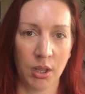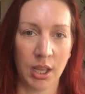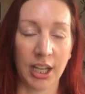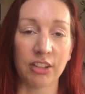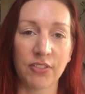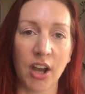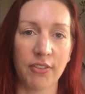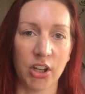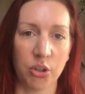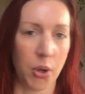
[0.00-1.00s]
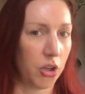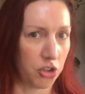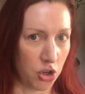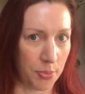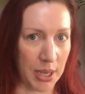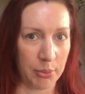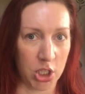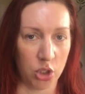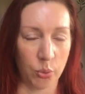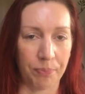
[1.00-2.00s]
It gets far, far too hot to not be able to
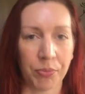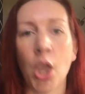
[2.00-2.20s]
use one.